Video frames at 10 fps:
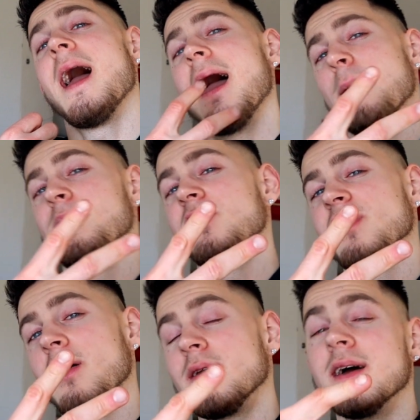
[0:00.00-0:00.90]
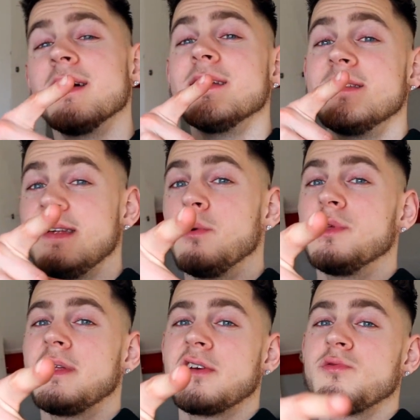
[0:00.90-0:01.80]
and peace out. See you in
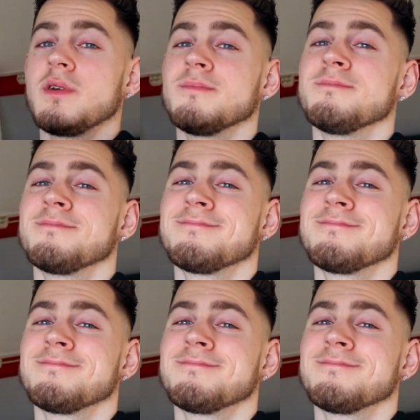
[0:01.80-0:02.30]
the next one.